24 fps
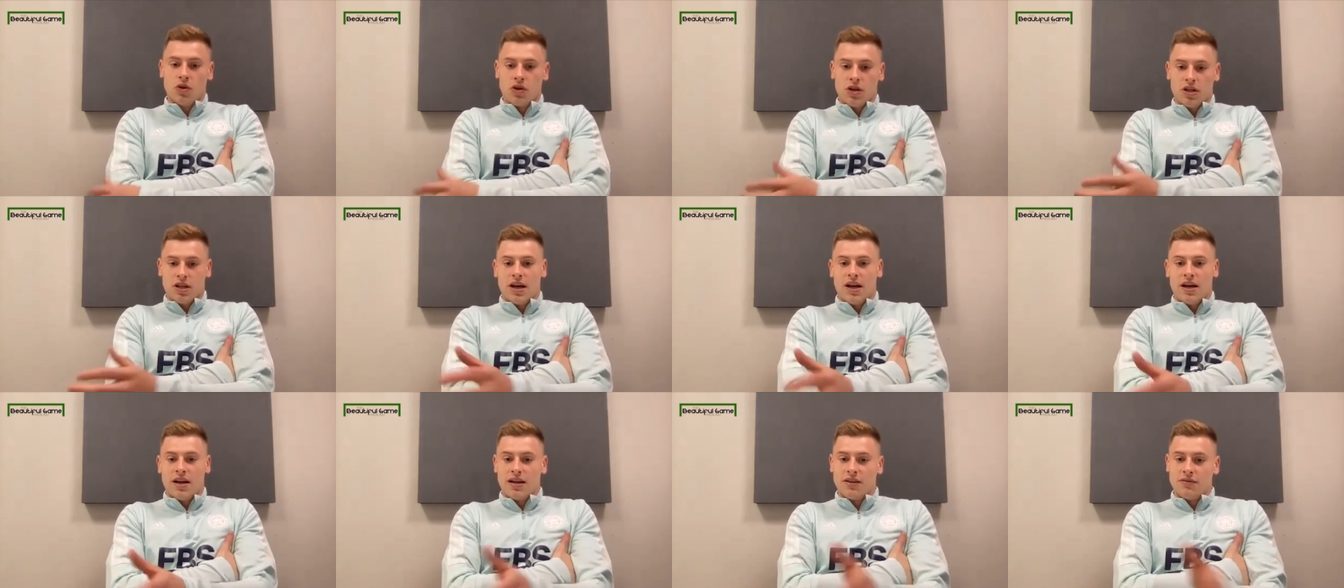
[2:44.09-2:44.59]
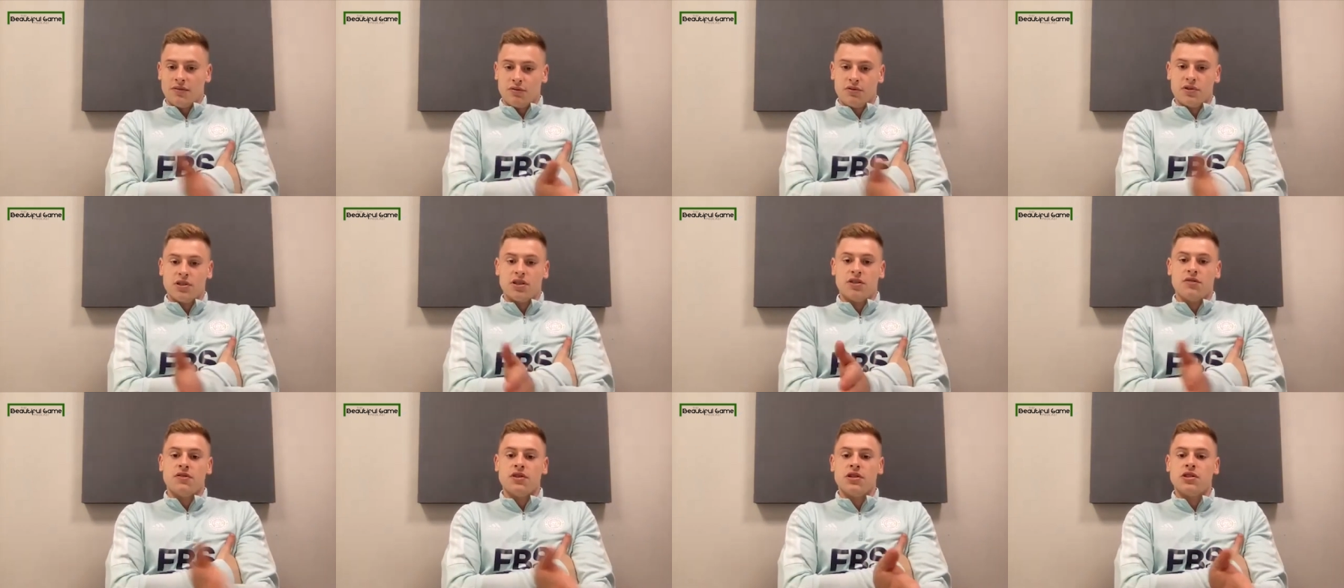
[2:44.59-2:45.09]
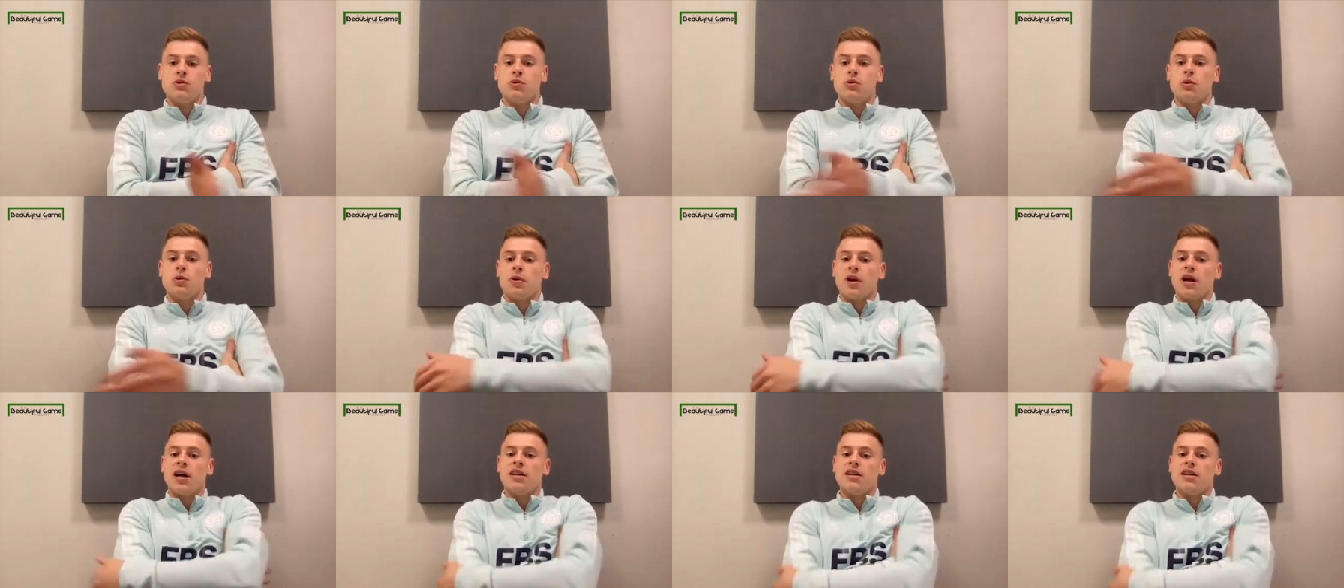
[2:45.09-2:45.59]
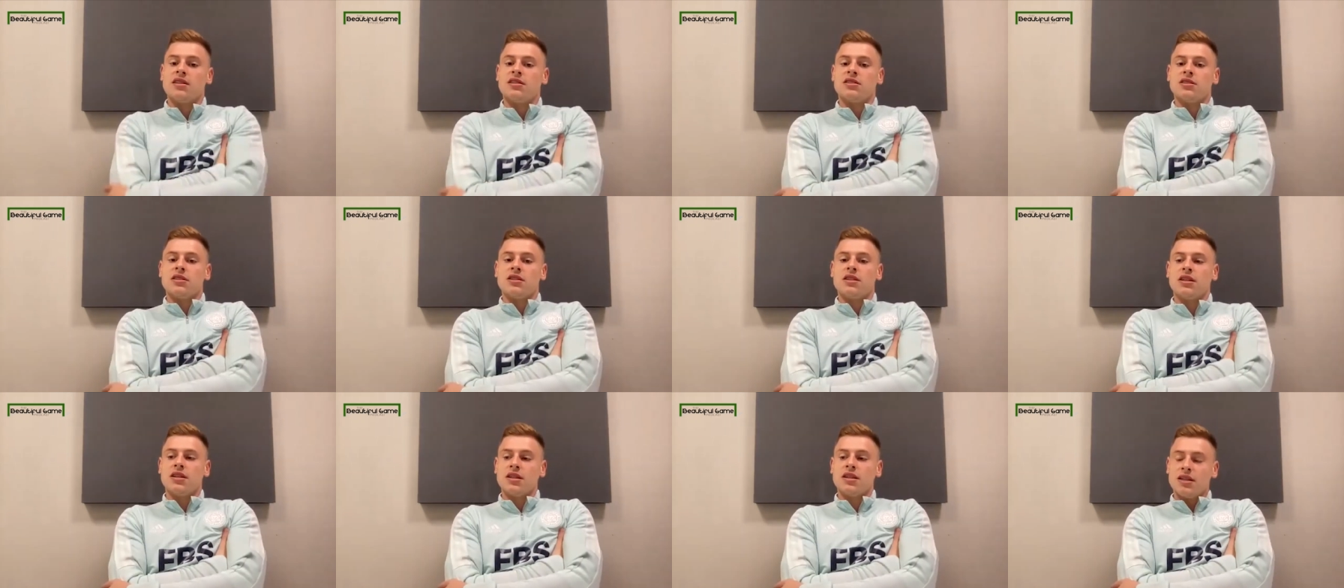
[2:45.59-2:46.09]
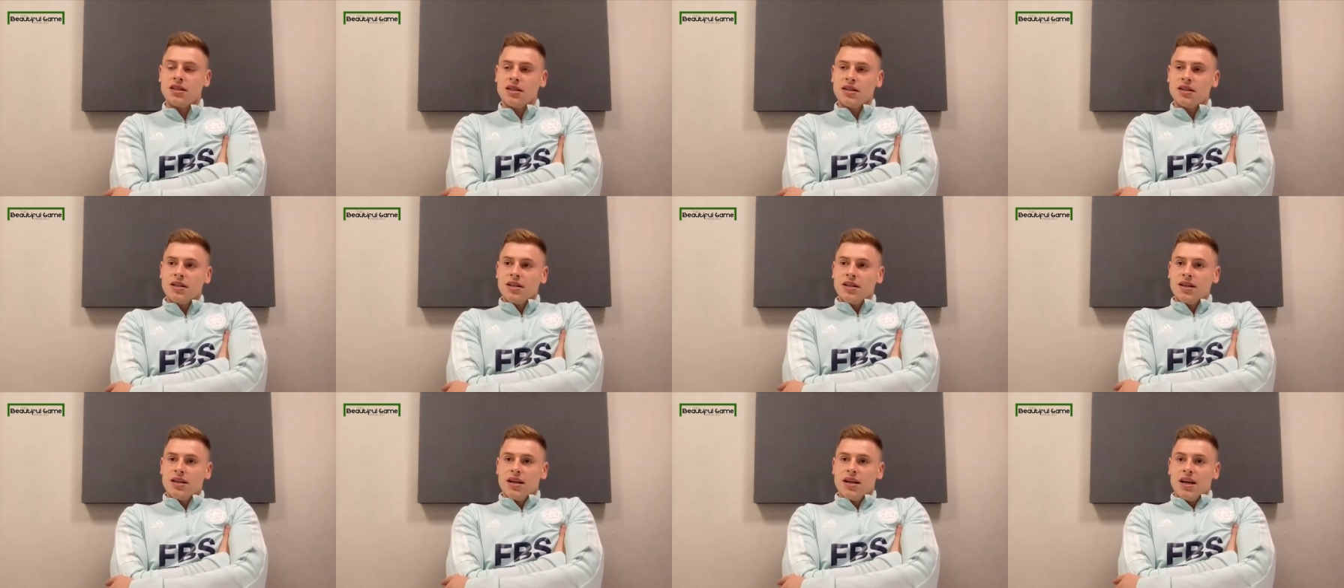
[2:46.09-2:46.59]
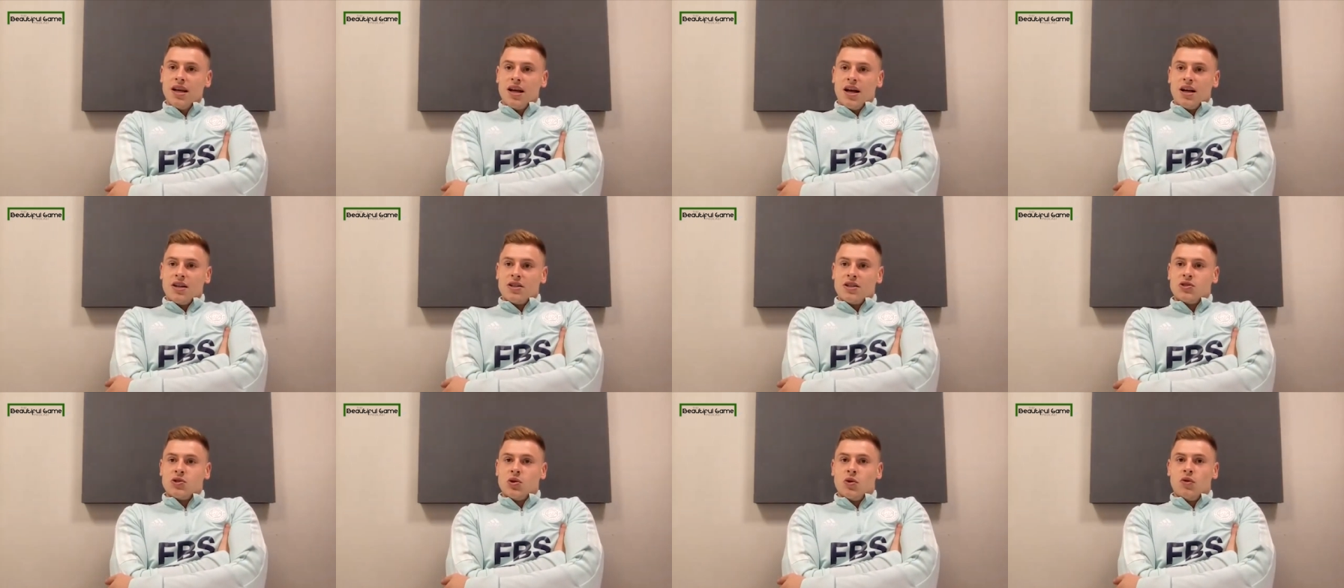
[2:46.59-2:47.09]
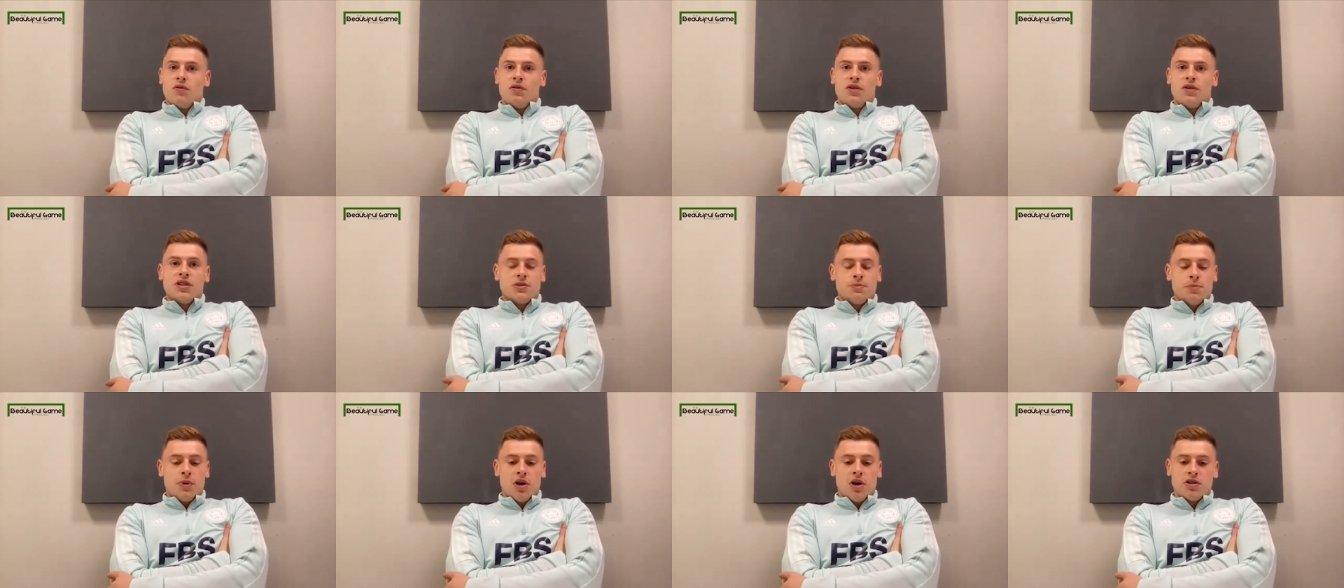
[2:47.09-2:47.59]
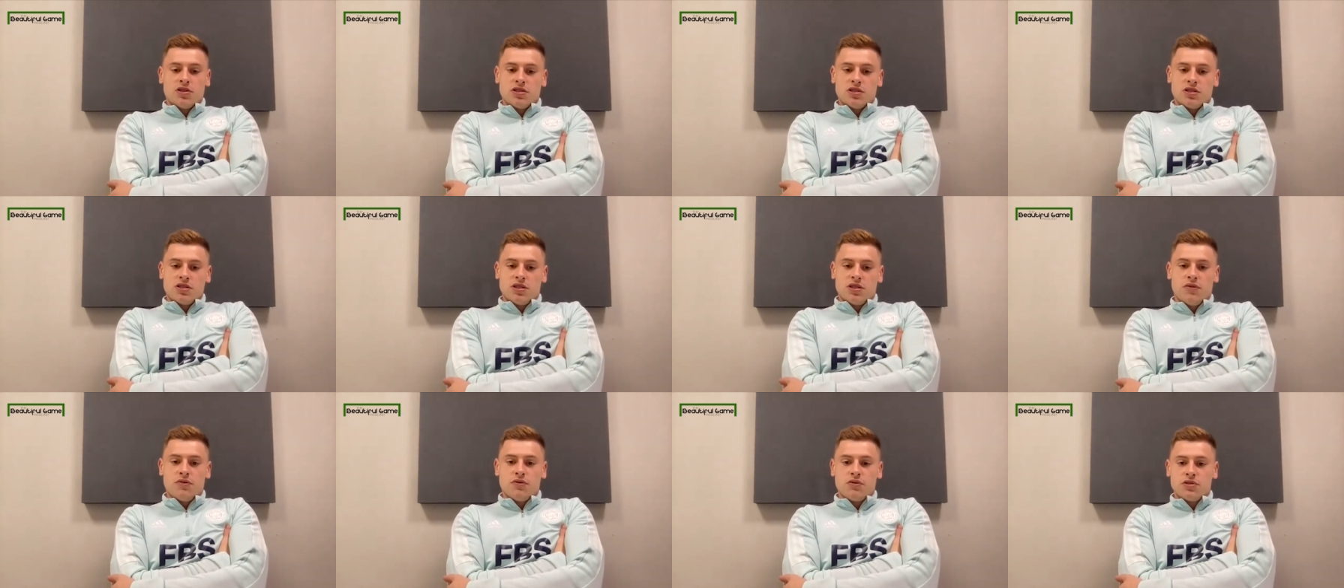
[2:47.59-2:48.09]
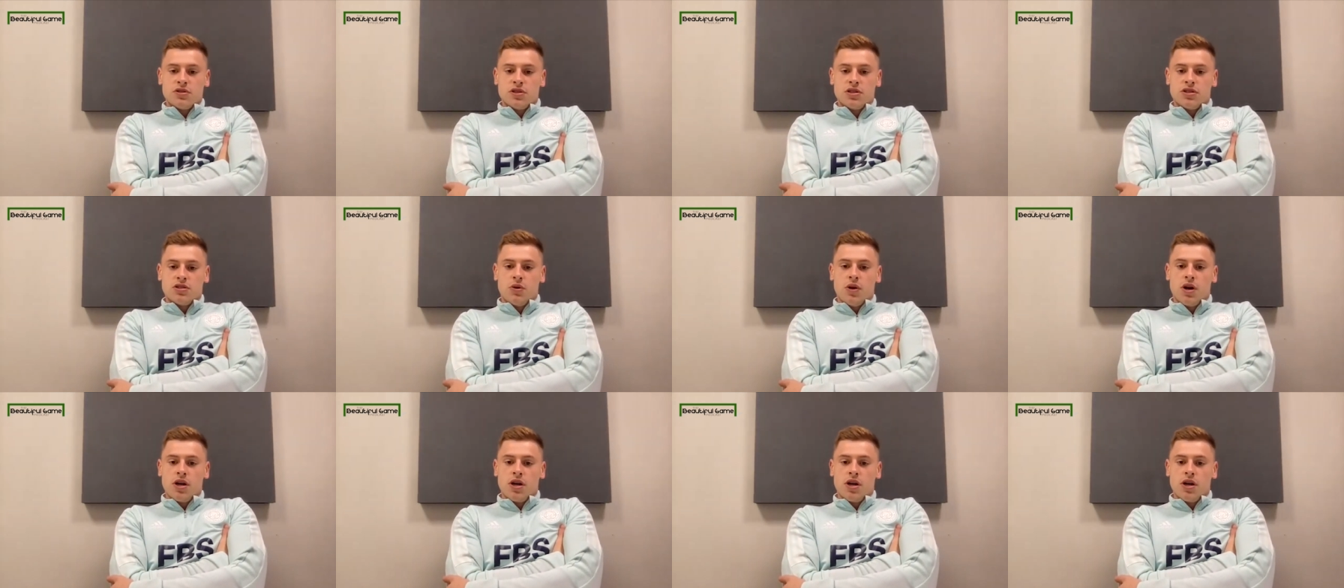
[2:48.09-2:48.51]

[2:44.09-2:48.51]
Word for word: look at that for individual players and and sort of each person's different